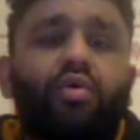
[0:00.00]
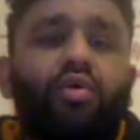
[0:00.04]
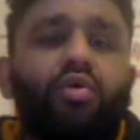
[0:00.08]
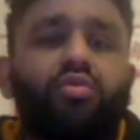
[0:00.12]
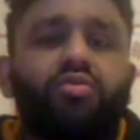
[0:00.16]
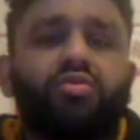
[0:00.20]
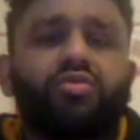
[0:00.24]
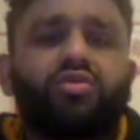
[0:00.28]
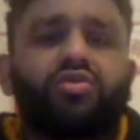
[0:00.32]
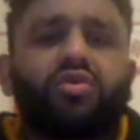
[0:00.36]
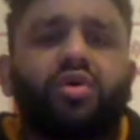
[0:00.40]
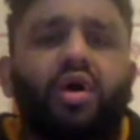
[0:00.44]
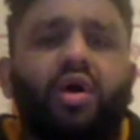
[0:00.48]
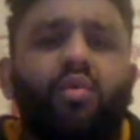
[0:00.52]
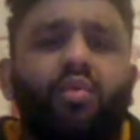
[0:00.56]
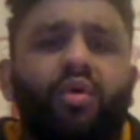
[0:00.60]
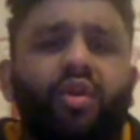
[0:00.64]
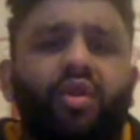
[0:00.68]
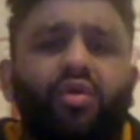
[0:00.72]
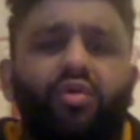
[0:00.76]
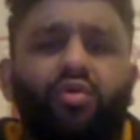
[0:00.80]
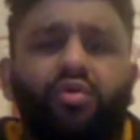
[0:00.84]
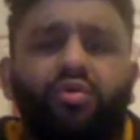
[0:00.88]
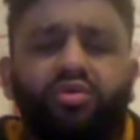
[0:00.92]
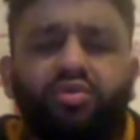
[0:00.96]
also, I want
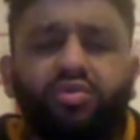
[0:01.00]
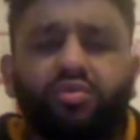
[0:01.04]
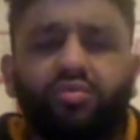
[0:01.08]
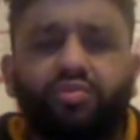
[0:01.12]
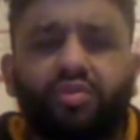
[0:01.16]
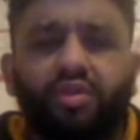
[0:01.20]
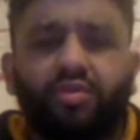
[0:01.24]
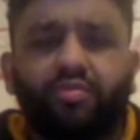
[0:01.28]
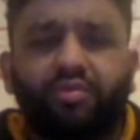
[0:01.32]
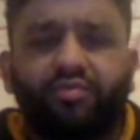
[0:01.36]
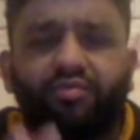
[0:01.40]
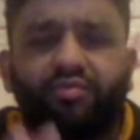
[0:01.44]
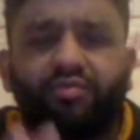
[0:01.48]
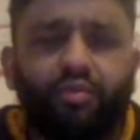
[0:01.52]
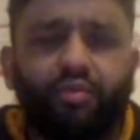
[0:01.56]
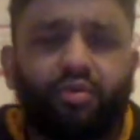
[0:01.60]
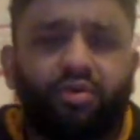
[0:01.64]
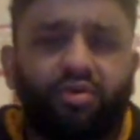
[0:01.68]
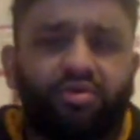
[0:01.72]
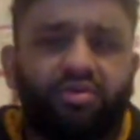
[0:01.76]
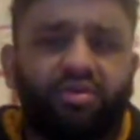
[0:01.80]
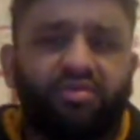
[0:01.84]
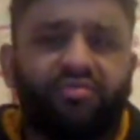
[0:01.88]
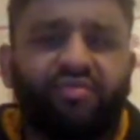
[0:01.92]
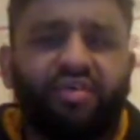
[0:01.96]
to know something before we go
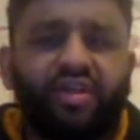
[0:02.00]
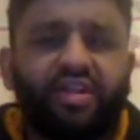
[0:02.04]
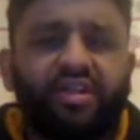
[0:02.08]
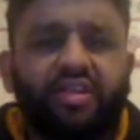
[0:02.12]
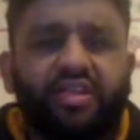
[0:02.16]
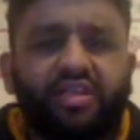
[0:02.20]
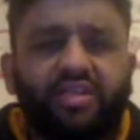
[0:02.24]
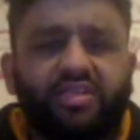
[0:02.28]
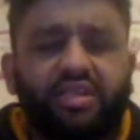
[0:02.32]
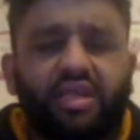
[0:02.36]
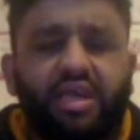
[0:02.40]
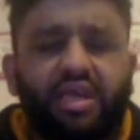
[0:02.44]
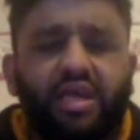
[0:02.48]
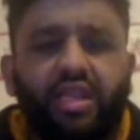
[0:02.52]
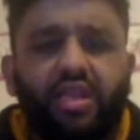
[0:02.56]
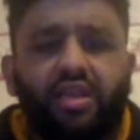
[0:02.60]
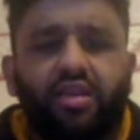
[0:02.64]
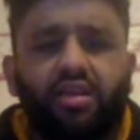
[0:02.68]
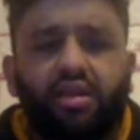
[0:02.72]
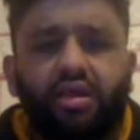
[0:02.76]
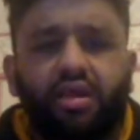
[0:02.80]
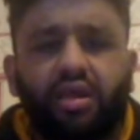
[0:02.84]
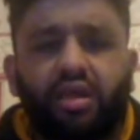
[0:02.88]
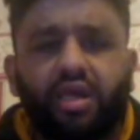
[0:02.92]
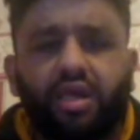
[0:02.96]
into Valdez
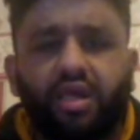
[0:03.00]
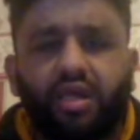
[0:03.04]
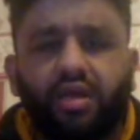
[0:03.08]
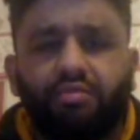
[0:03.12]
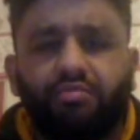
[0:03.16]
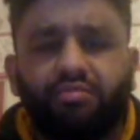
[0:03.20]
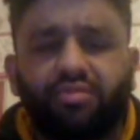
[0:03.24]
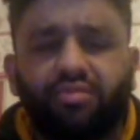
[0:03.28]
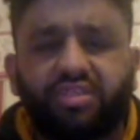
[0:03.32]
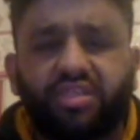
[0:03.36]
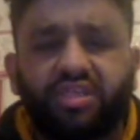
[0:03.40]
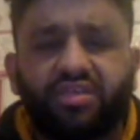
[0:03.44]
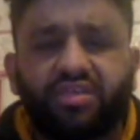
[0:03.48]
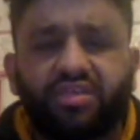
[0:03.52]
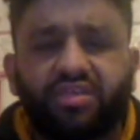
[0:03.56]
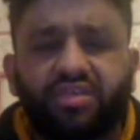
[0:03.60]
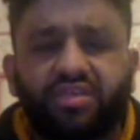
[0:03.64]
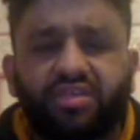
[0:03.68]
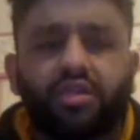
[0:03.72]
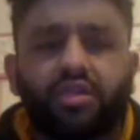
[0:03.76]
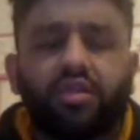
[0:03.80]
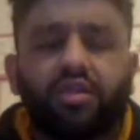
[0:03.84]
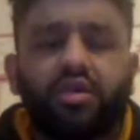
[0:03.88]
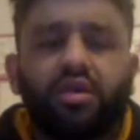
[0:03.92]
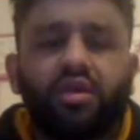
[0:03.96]
and
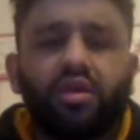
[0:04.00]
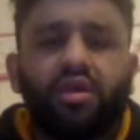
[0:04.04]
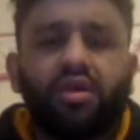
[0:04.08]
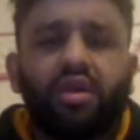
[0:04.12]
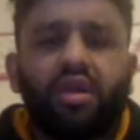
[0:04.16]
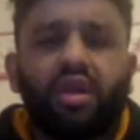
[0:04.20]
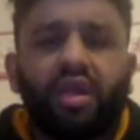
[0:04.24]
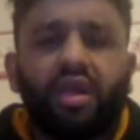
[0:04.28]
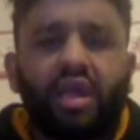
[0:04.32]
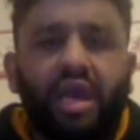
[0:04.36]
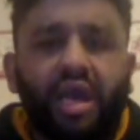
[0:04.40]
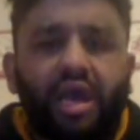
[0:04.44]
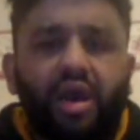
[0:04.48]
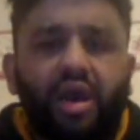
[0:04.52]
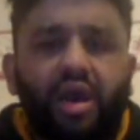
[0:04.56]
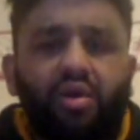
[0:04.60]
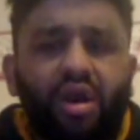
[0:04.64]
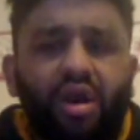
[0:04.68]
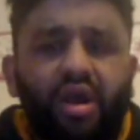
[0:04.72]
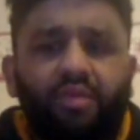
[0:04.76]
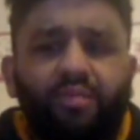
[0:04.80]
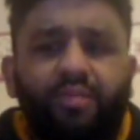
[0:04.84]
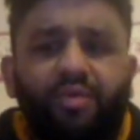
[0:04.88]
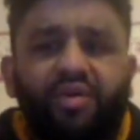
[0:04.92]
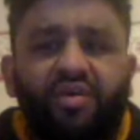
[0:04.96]
Stevenson. How
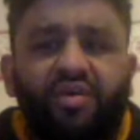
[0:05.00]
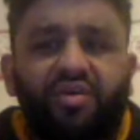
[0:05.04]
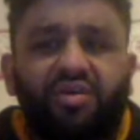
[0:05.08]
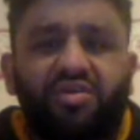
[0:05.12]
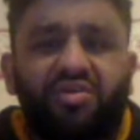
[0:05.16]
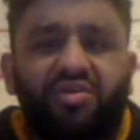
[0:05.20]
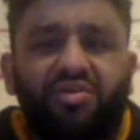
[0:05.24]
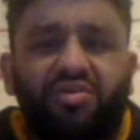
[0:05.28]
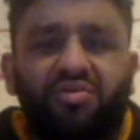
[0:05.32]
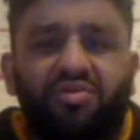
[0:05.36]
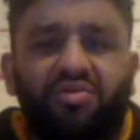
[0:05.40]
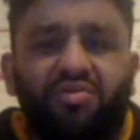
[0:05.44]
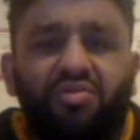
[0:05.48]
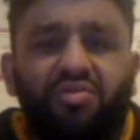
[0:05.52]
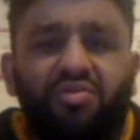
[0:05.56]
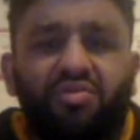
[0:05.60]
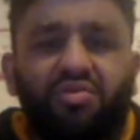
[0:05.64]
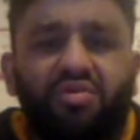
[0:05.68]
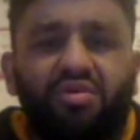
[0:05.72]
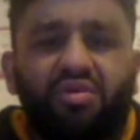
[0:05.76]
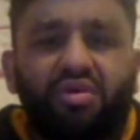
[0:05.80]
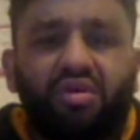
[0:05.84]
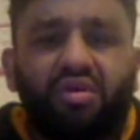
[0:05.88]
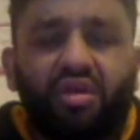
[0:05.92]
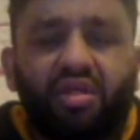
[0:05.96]
happy are you
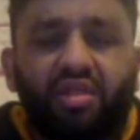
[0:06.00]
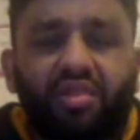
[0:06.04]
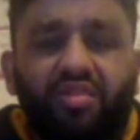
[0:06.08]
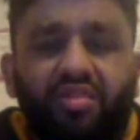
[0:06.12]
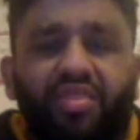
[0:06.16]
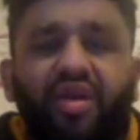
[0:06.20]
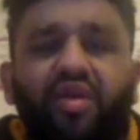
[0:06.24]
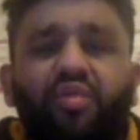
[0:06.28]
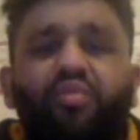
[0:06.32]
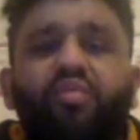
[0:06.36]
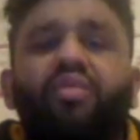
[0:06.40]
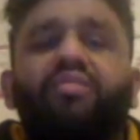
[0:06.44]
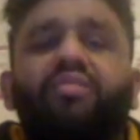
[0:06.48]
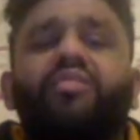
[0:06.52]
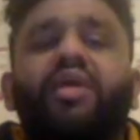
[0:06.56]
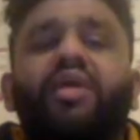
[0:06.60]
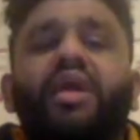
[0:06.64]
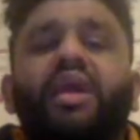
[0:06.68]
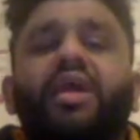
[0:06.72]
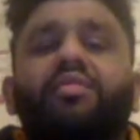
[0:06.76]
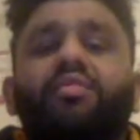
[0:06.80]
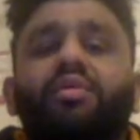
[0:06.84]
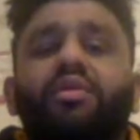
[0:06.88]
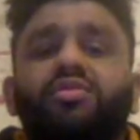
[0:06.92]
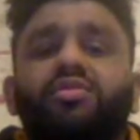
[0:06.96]
that we've
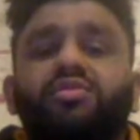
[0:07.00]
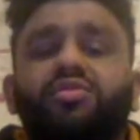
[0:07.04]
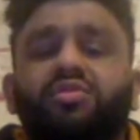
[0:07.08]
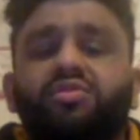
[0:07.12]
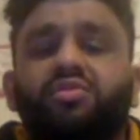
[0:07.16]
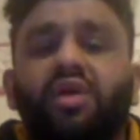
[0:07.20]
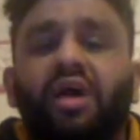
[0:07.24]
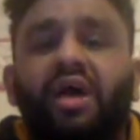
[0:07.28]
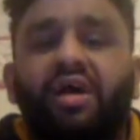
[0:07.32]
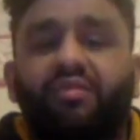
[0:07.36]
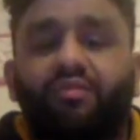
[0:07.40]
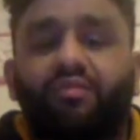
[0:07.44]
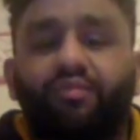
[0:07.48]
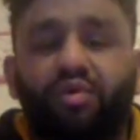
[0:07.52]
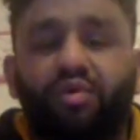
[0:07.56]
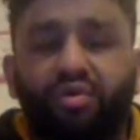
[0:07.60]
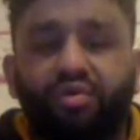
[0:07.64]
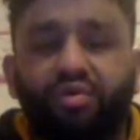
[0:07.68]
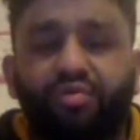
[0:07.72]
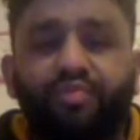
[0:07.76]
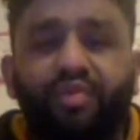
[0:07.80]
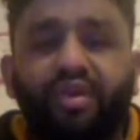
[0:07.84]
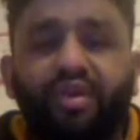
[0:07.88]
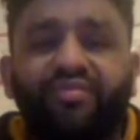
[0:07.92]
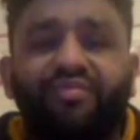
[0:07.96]
been able to have
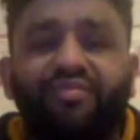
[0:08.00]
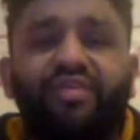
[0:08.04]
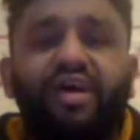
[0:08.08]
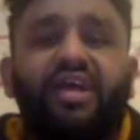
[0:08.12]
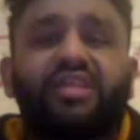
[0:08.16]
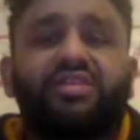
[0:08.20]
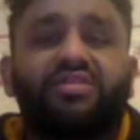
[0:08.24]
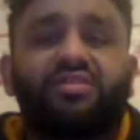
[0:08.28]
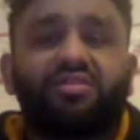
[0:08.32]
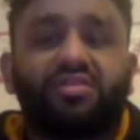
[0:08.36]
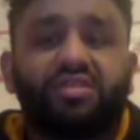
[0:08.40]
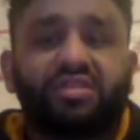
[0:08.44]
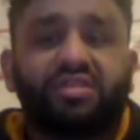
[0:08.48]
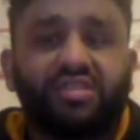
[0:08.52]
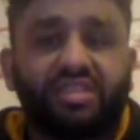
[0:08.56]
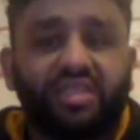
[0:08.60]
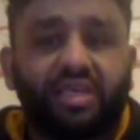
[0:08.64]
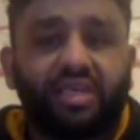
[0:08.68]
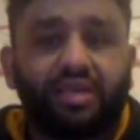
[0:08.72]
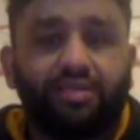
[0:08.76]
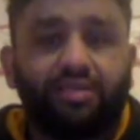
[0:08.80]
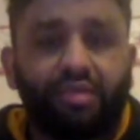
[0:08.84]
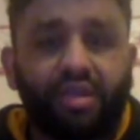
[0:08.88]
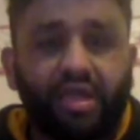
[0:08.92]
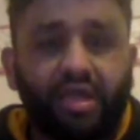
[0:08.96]
both big fights on the
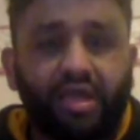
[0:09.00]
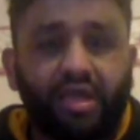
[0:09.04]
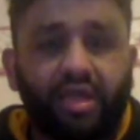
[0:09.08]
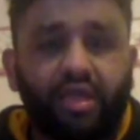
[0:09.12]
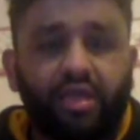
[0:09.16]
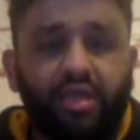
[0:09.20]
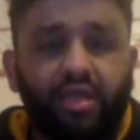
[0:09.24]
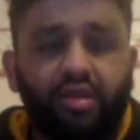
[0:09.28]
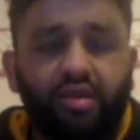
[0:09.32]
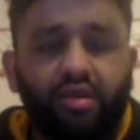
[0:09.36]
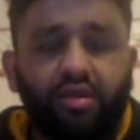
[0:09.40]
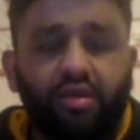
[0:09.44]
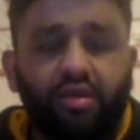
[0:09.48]
same night,